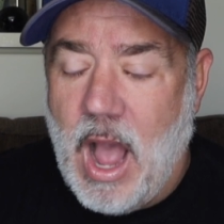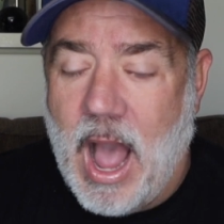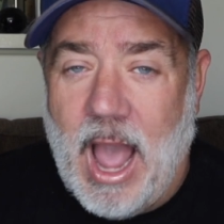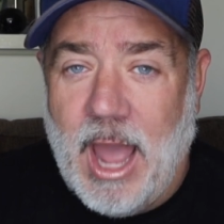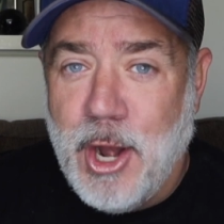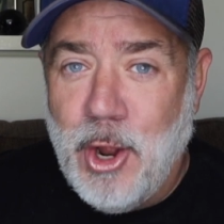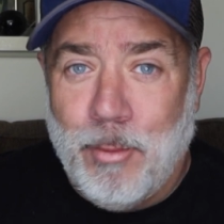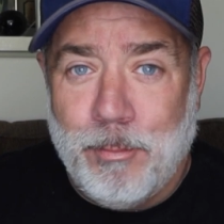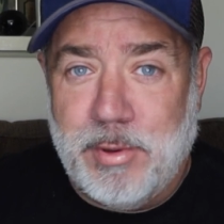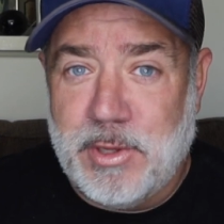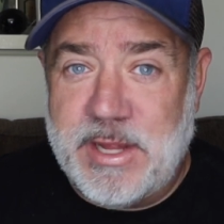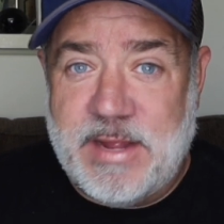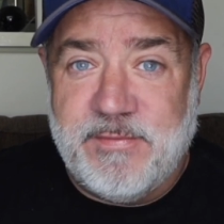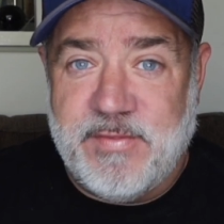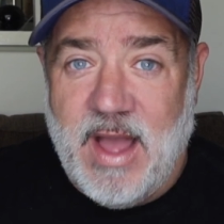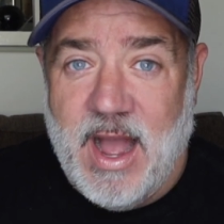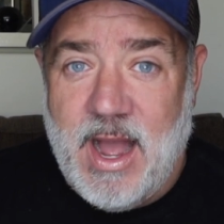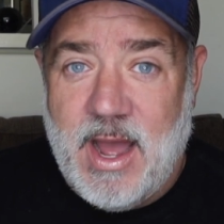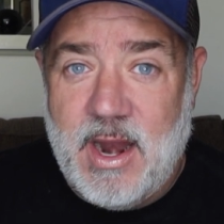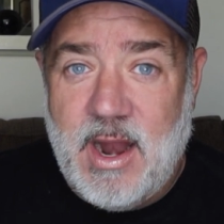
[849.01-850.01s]
I don't believe
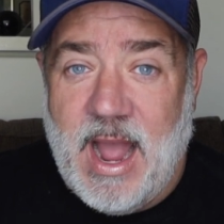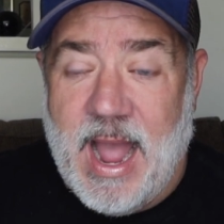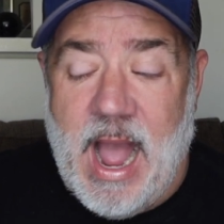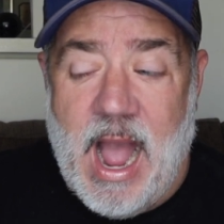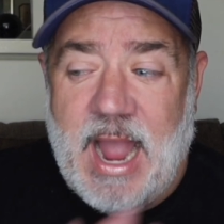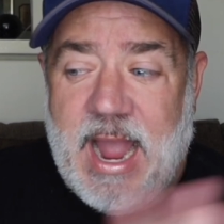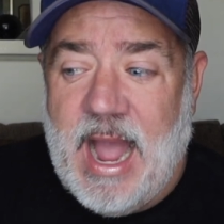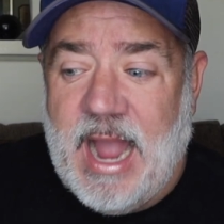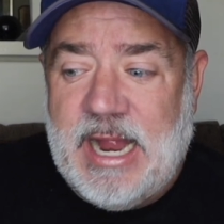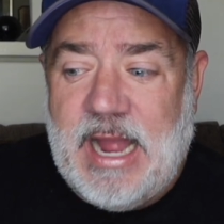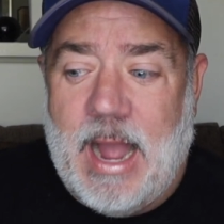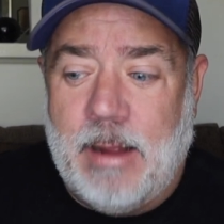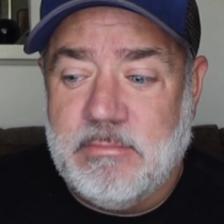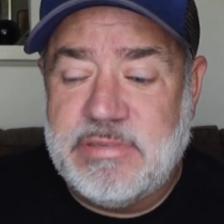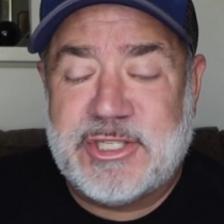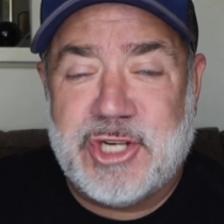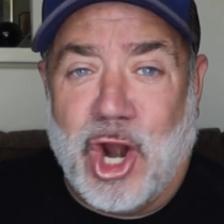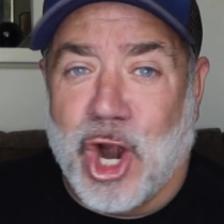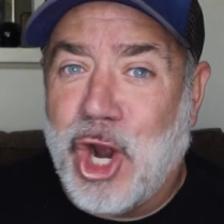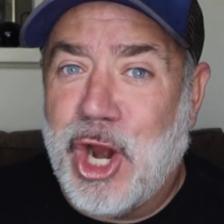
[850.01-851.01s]
that. I, I, am
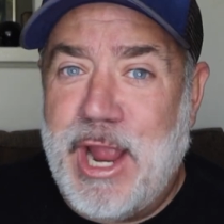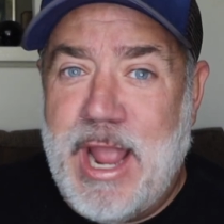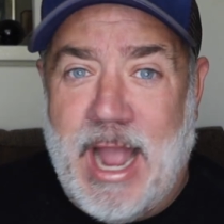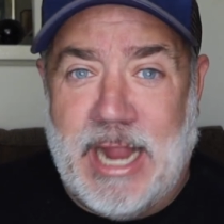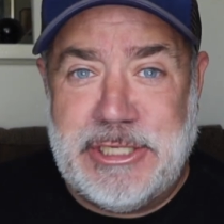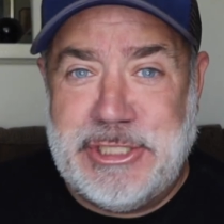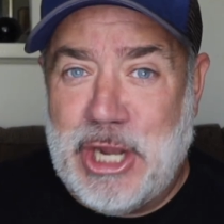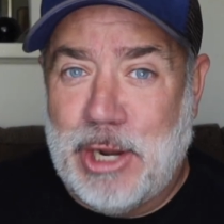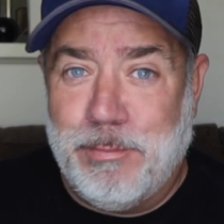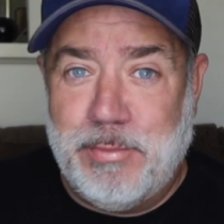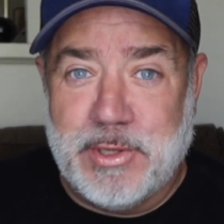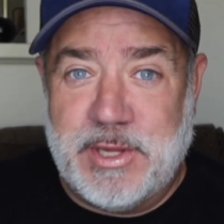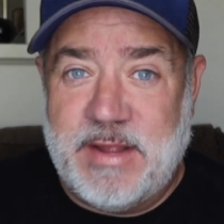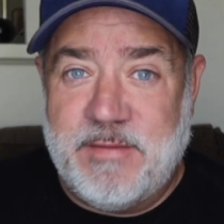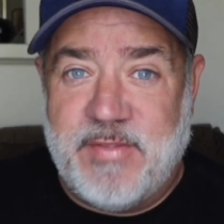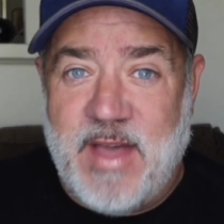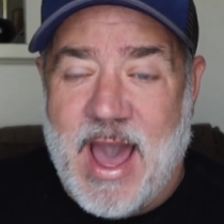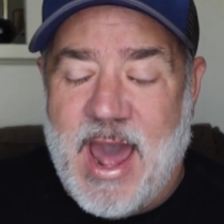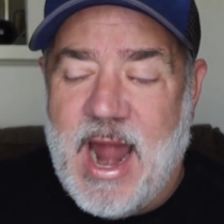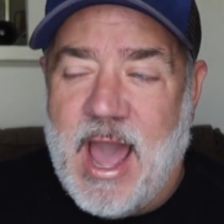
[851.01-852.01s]
sorry, I don't
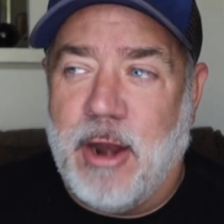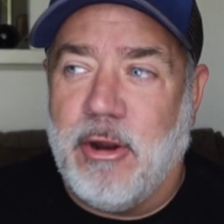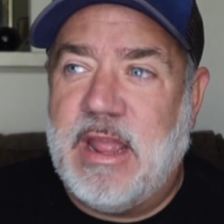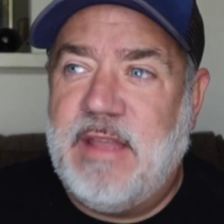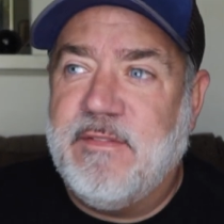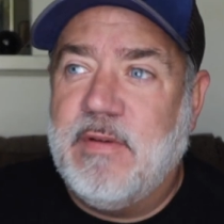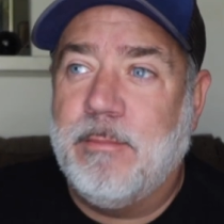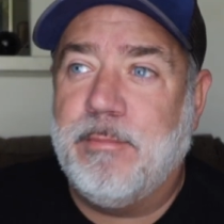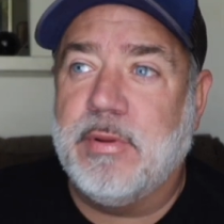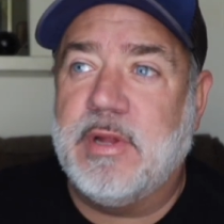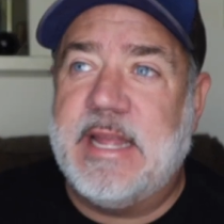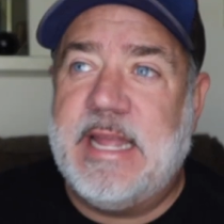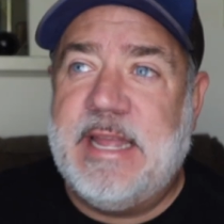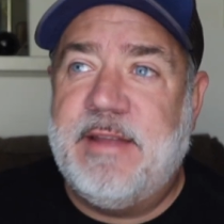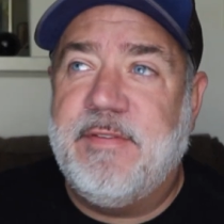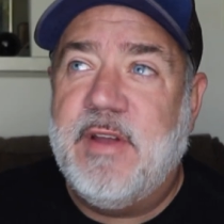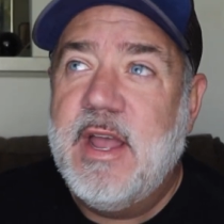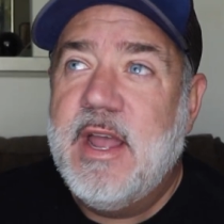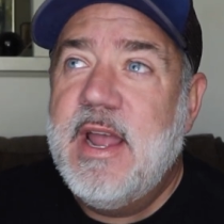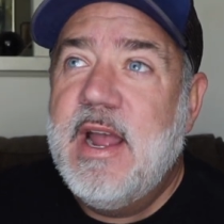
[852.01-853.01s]
believe that. I don't even
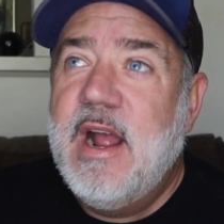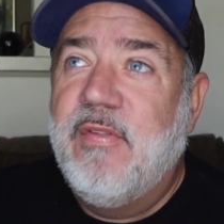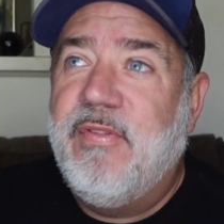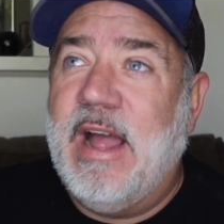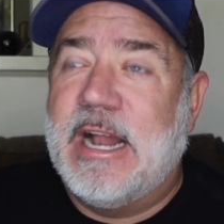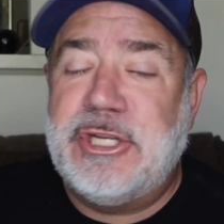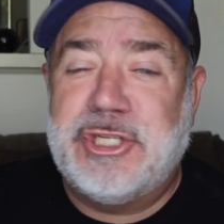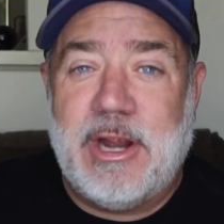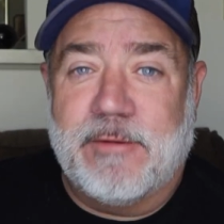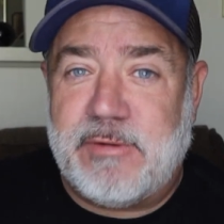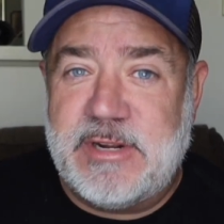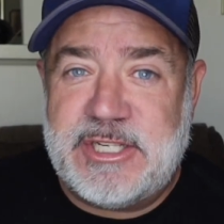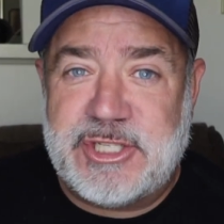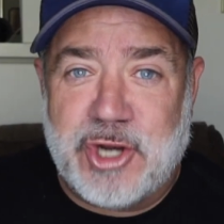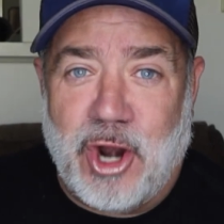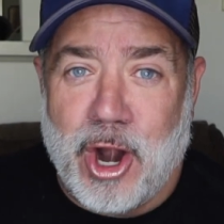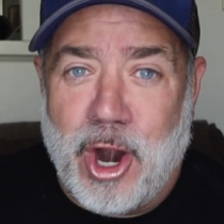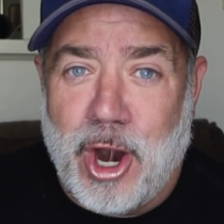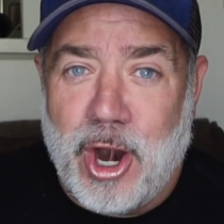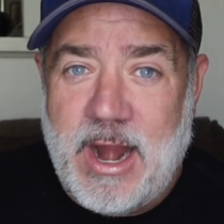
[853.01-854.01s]
believe that Jeffree
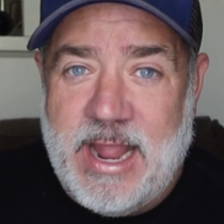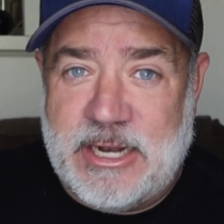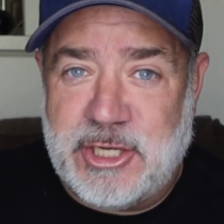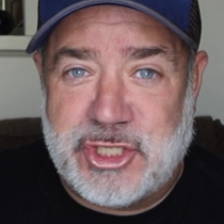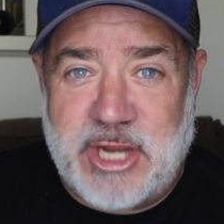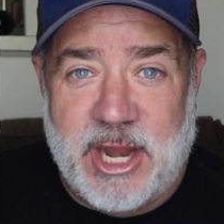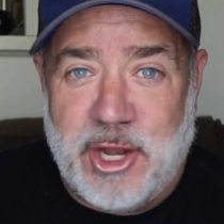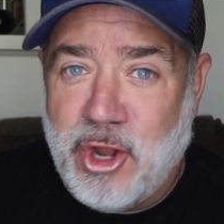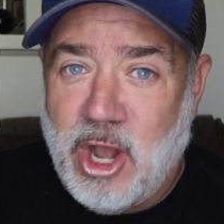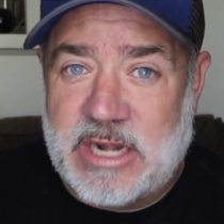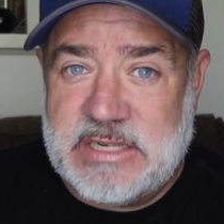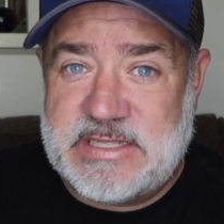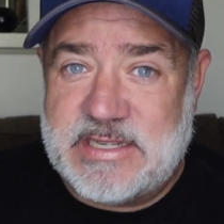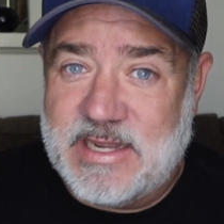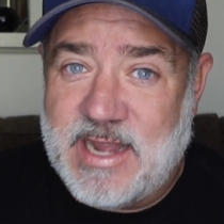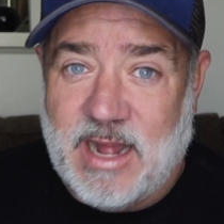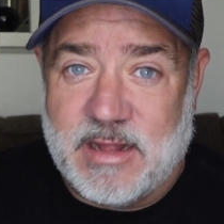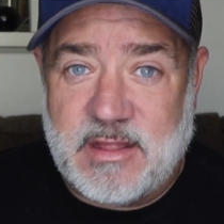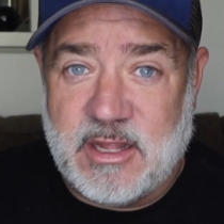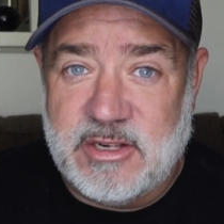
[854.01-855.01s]
Star and Shane Dawson
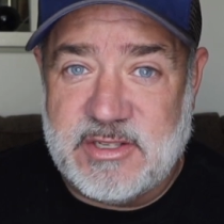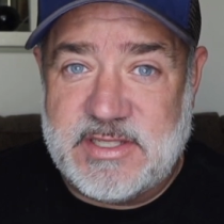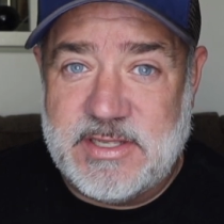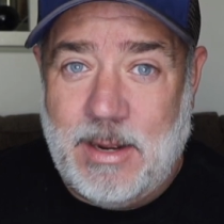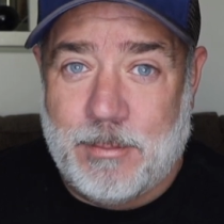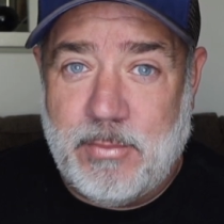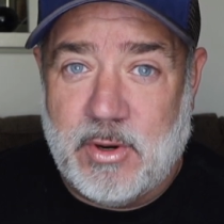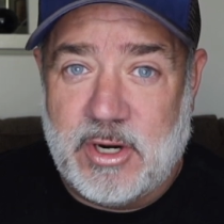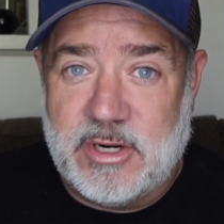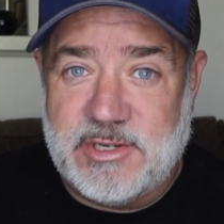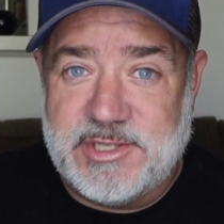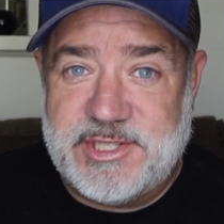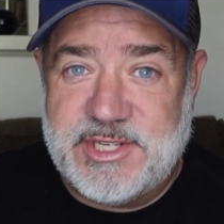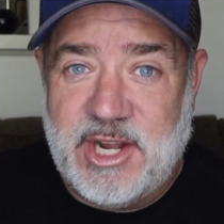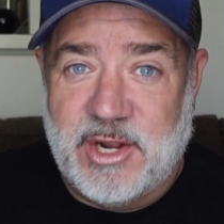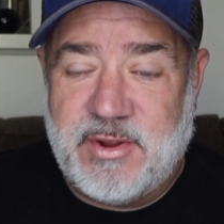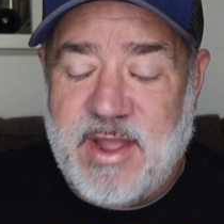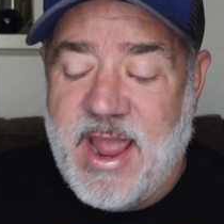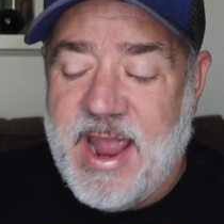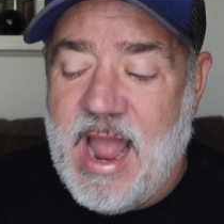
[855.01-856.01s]
got those numbers,
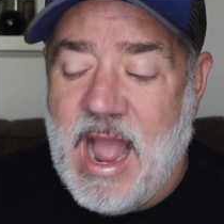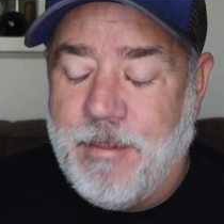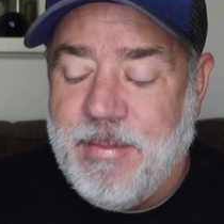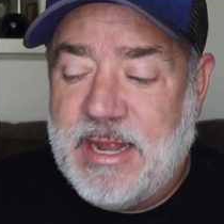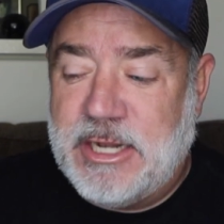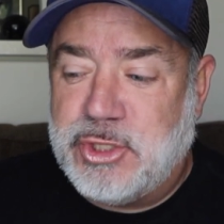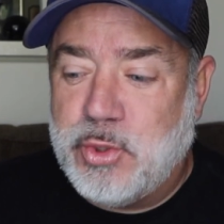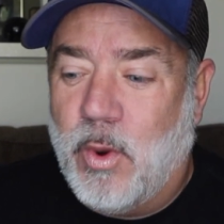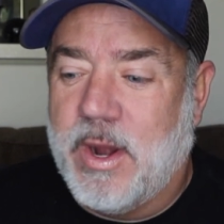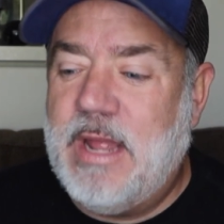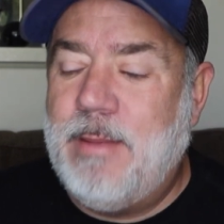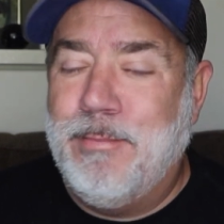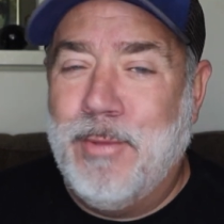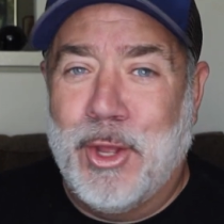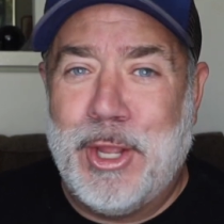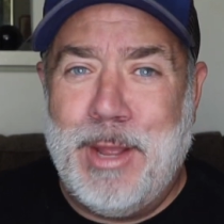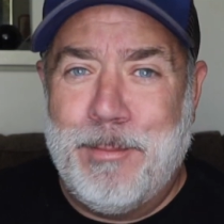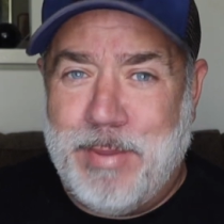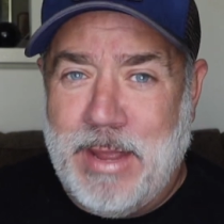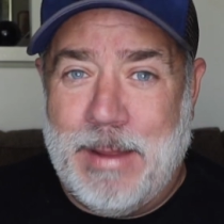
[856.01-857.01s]
okay? I mean, 20
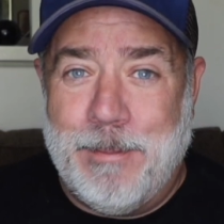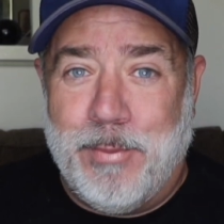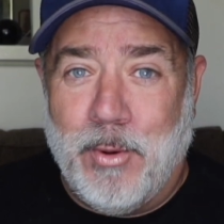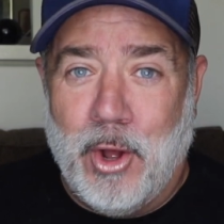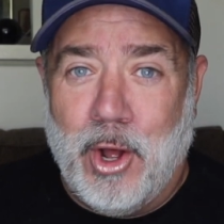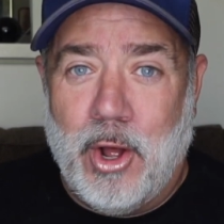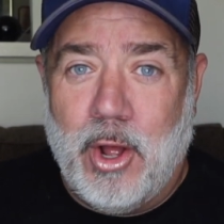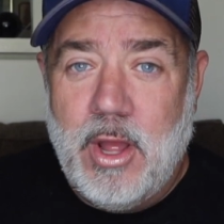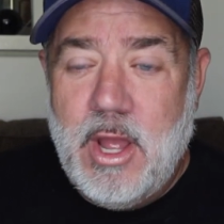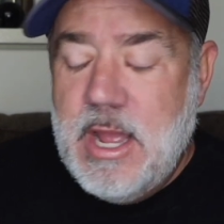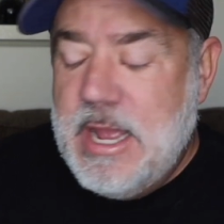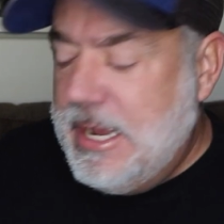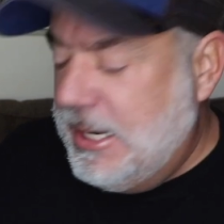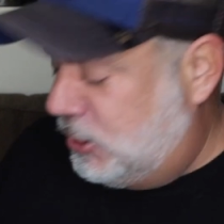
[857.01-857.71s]
million people.